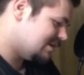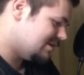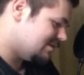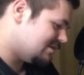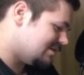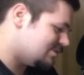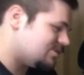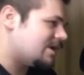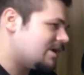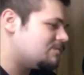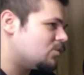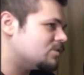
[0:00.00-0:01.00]
And there are any
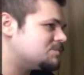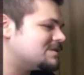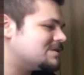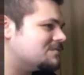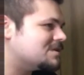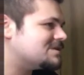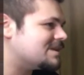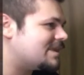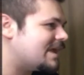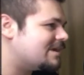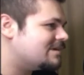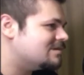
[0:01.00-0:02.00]
more specifics than
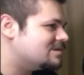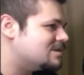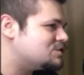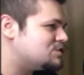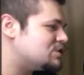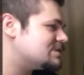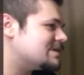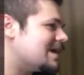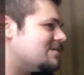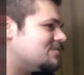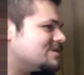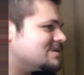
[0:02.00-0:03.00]
that? It's just
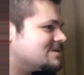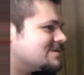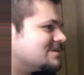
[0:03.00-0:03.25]
tyrants?